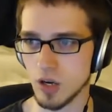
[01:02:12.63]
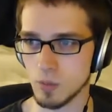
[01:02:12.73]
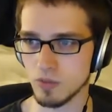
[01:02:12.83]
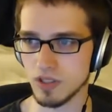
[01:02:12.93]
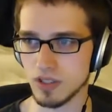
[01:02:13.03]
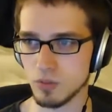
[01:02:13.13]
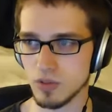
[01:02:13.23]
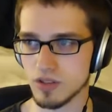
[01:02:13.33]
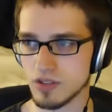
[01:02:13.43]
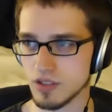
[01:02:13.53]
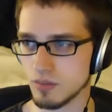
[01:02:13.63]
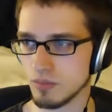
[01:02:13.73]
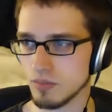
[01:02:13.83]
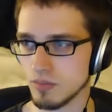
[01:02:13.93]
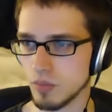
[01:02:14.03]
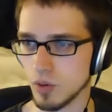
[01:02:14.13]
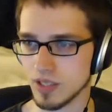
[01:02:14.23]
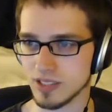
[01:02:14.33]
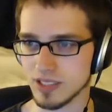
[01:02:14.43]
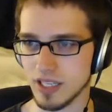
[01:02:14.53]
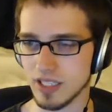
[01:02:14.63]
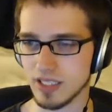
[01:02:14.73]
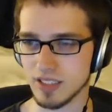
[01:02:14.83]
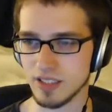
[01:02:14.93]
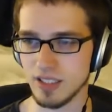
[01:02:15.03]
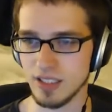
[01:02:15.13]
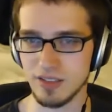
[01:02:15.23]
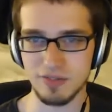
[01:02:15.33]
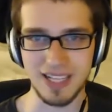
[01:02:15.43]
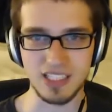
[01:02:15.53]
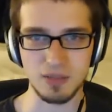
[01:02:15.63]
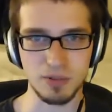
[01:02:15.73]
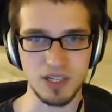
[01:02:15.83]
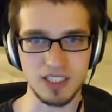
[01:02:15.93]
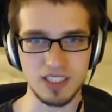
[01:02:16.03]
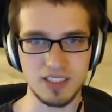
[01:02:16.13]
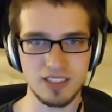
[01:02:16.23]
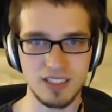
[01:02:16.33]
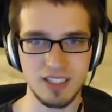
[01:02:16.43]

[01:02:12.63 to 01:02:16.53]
hopefully with some more exciting, flashy production